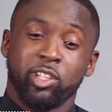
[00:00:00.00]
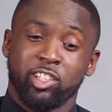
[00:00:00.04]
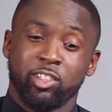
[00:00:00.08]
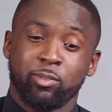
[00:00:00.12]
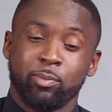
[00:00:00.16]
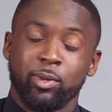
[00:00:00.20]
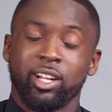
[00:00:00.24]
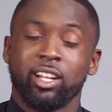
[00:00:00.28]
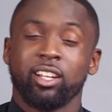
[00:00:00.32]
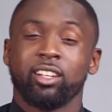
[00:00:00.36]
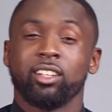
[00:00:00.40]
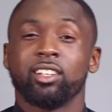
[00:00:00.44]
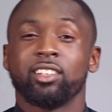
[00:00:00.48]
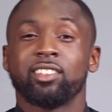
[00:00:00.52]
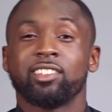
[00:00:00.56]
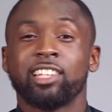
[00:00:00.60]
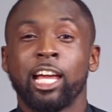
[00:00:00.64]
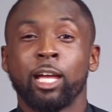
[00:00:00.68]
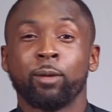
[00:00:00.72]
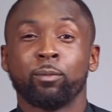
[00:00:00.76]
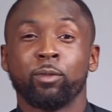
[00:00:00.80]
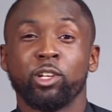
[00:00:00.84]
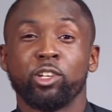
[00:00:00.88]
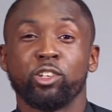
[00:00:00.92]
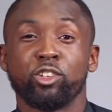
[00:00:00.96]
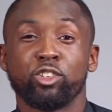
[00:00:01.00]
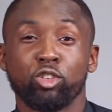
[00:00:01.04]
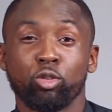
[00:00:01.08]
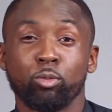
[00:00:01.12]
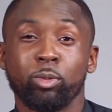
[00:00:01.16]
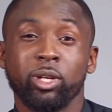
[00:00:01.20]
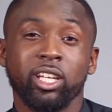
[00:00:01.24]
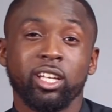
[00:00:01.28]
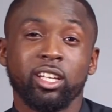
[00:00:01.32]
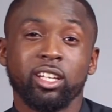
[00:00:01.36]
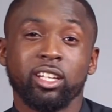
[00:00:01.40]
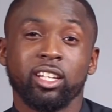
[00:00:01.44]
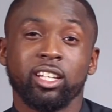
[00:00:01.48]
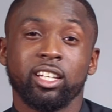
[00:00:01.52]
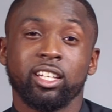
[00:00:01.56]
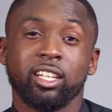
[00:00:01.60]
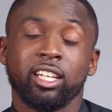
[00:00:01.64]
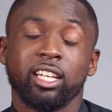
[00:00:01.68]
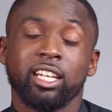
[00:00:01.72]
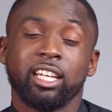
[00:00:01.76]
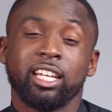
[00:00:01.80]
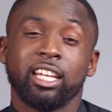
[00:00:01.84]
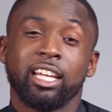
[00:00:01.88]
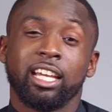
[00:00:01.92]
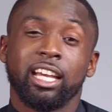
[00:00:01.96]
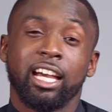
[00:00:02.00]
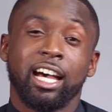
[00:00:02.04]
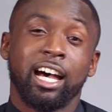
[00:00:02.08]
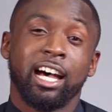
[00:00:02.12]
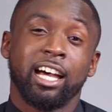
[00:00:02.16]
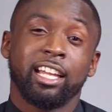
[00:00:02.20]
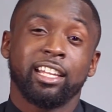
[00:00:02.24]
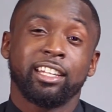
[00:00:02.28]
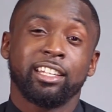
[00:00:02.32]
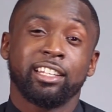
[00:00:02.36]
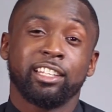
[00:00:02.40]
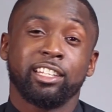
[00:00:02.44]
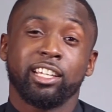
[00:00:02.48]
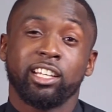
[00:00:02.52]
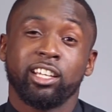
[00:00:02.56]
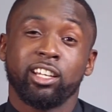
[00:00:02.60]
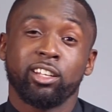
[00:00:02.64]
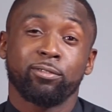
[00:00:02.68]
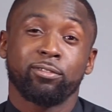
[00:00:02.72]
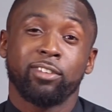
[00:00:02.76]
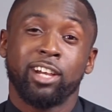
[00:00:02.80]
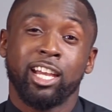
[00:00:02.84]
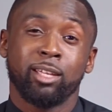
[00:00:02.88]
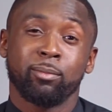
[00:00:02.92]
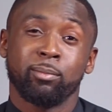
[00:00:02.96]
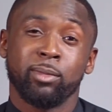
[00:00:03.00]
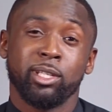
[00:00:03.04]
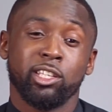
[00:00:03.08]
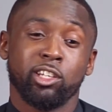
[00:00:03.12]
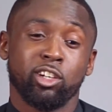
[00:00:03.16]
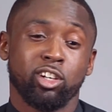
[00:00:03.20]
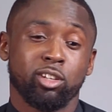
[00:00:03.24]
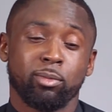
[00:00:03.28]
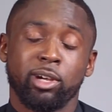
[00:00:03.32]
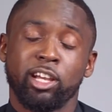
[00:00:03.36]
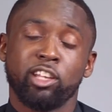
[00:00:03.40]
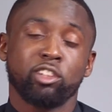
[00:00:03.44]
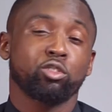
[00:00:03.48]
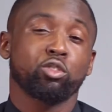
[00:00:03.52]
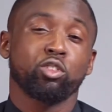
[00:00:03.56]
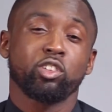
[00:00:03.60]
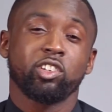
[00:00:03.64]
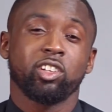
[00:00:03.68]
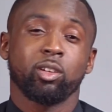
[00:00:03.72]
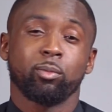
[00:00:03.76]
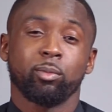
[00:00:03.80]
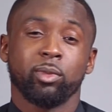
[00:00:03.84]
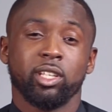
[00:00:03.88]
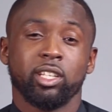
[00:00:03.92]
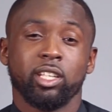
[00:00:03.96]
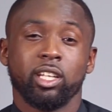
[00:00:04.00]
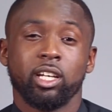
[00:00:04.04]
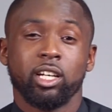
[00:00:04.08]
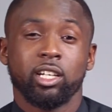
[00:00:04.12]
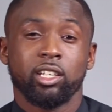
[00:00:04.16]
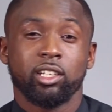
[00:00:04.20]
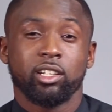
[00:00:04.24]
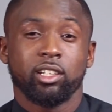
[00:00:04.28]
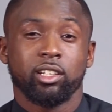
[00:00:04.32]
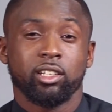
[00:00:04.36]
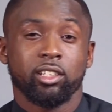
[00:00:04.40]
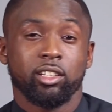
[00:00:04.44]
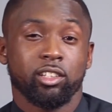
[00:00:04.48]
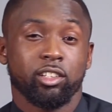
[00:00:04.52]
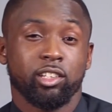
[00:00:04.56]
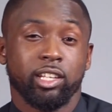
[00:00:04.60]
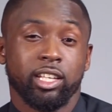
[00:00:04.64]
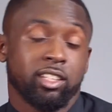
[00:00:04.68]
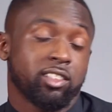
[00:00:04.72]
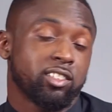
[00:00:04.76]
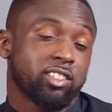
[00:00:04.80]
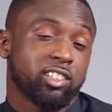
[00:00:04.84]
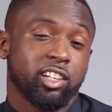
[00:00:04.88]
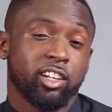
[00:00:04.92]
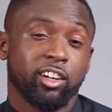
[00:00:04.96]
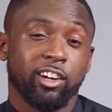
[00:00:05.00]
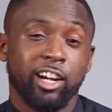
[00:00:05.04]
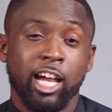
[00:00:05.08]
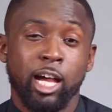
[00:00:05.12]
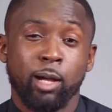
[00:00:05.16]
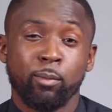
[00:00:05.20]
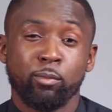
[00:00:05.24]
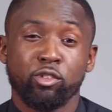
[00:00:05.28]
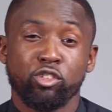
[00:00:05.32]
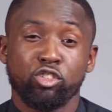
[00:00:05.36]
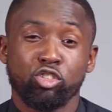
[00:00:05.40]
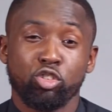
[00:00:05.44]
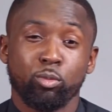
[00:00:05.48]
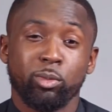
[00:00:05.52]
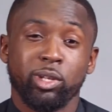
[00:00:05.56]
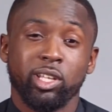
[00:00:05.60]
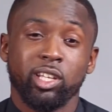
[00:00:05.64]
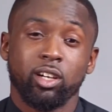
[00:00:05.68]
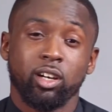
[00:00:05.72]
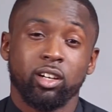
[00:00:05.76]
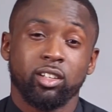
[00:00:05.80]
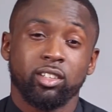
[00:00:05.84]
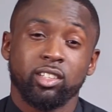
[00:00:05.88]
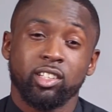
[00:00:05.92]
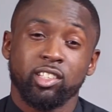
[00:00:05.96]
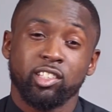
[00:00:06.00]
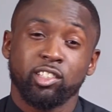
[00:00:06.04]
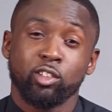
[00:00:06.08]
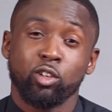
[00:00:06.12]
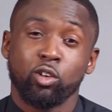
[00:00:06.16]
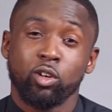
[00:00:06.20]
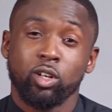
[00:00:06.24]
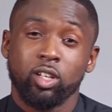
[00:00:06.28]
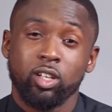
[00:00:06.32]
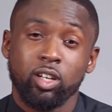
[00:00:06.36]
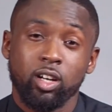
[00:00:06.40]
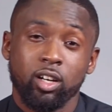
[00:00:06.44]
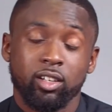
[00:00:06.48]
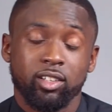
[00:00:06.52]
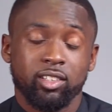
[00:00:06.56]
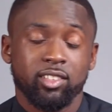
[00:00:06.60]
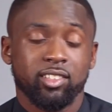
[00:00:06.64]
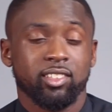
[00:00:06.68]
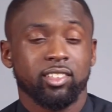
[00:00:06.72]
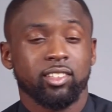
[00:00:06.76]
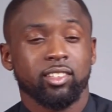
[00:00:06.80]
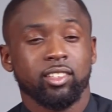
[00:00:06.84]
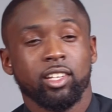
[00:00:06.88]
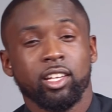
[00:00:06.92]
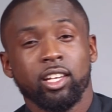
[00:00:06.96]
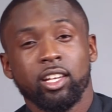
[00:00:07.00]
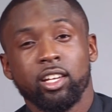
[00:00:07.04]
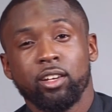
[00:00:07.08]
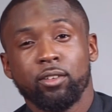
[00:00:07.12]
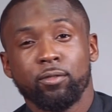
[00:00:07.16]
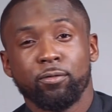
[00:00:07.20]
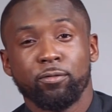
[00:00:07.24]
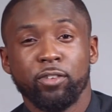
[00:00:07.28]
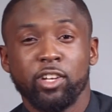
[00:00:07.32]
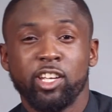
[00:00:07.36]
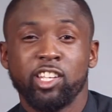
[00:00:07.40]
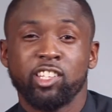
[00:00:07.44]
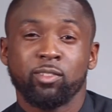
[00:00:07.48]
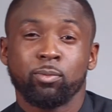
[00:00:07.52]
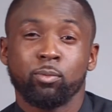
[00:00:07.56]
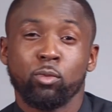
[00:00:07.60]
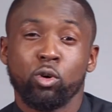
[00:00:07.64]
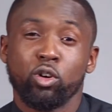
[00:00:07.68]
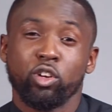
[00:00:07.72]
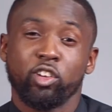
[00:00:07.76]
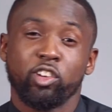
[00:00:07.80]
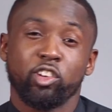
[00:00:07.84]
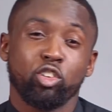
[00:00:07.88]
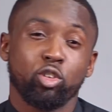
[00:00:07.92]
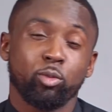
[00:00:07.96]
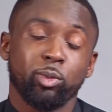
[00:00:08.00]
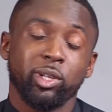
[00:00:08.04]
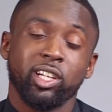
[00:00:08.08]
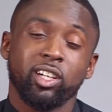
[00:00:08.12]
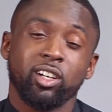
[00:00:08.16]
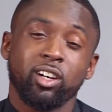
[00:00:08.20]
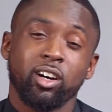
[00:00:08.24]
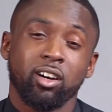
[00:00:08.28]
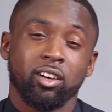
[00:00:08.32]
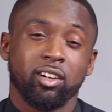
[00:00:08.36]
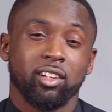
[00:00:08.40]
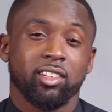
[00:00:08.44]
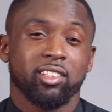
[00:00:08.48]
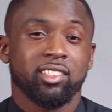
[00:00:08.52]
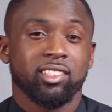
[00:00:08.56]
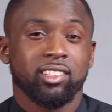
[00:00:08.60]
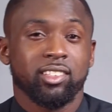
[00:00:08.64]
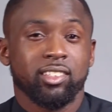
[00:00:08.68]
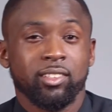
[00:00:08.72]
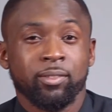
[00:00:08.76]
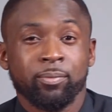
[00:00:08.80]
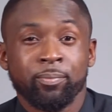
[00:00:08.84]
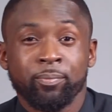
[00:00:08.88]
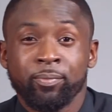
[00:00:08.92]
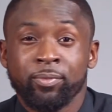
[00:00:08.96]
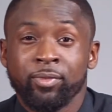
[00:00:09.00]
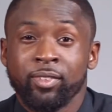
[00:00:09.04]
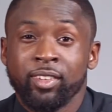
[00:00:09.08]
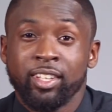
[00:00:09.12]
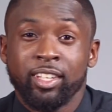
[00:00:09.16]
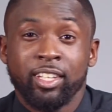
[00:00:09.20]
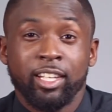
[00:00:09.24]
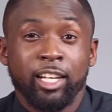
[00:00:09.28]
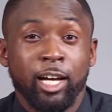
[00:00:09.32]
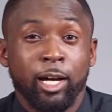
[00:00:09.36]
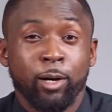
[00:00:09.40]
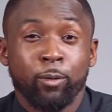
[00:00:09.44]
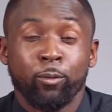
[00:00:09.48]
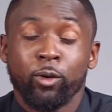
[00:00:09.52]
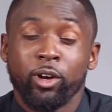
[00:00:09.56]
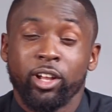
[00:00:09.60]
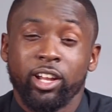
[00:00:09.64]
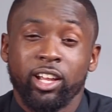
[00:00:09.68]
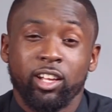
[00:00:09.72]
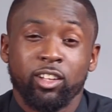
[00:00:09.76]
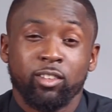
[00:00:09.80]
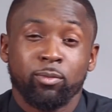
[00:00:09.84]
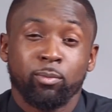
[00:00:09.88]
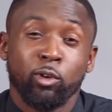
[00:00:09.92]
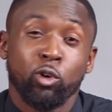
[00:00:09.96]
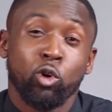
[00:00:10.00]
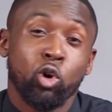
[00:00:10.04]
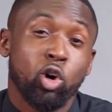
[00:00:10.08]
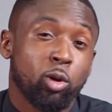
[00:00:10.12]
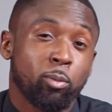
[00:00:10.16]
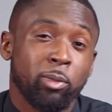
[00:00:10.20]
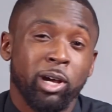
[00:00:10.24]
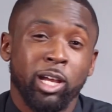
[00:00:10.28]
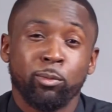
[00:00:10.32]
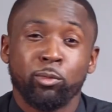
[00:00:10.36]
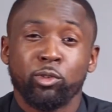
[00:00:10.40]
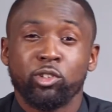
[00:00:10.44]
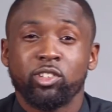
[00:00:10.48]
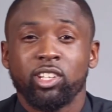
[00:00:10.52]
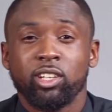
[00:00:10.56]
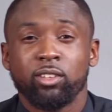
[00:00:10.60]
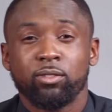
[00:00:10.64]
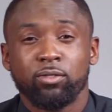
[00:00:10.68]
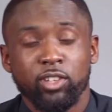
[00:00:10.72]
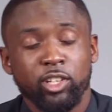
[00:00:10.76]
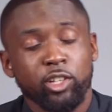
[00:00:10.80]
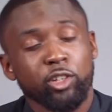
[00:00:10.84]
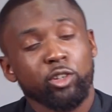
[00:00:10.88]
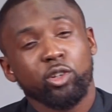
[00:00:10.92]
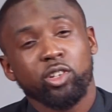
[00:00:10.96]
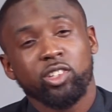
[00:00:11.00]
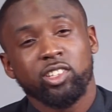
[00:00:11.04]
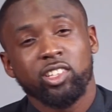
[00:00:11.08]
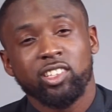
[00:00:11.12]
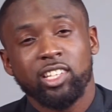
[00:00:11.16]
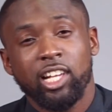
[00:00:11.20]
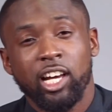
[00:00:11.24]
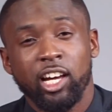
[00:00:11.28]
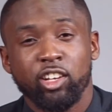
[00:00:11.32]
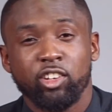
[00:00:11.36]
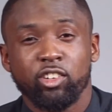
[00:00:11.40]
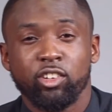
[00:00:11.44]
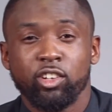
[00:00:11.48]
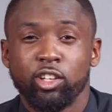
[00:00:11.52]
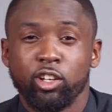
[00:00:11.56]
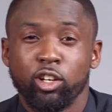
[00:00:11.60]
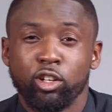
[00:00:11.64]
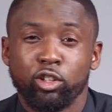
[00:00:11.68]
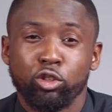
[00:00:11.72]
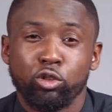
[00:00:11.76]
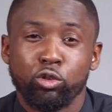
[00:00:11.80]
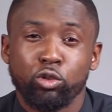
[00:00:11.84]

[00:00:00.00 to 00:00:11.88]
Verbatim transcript: you spend a little time with Juby, and you can find me on my social media Instagram, Juby underscore Cox, Facebook, Juby Cox. Um, where my, all my music videos is actually on